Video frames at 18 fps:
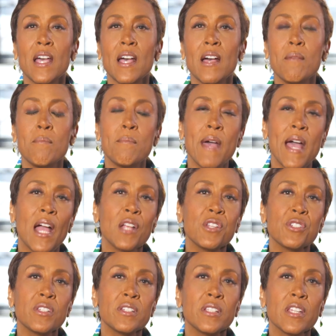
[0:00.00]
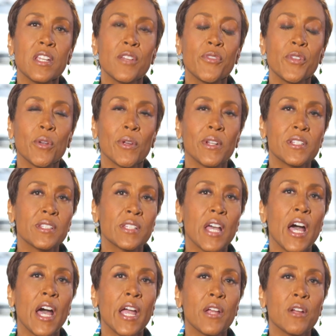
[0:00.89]
Imagine if your
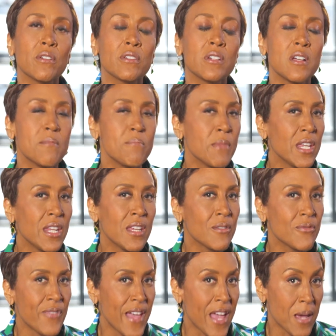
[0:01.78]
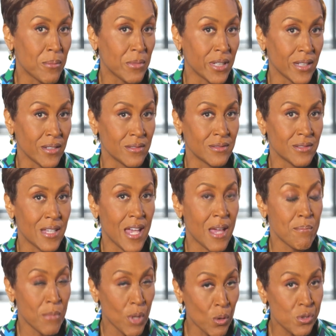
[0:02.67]
entire immediate family
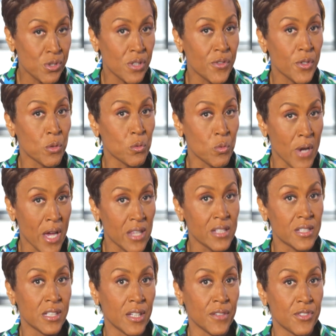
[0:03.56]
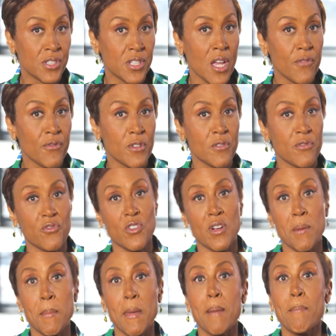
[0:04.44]
and most of your relatives suffer
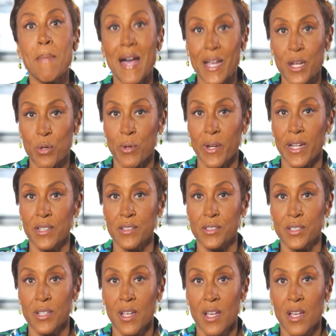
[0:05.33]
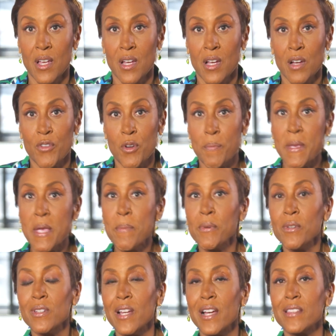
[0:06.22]
from migraines. For
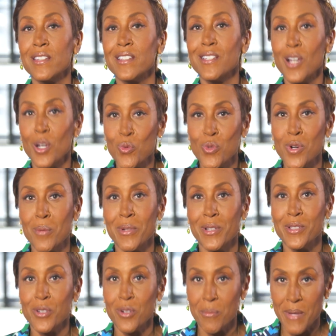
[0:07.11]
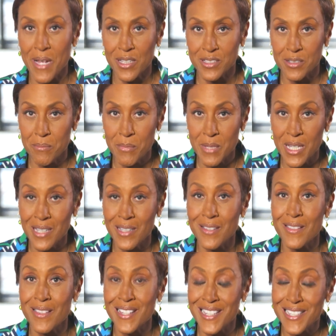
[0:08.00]
people like the young woman you're about to
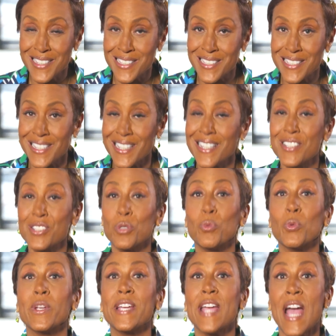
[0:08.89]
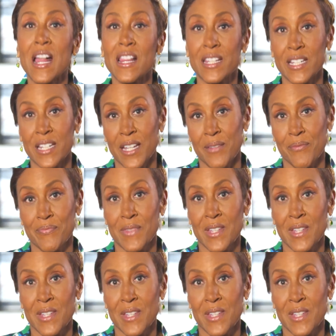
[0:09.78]
meet, this is a reality.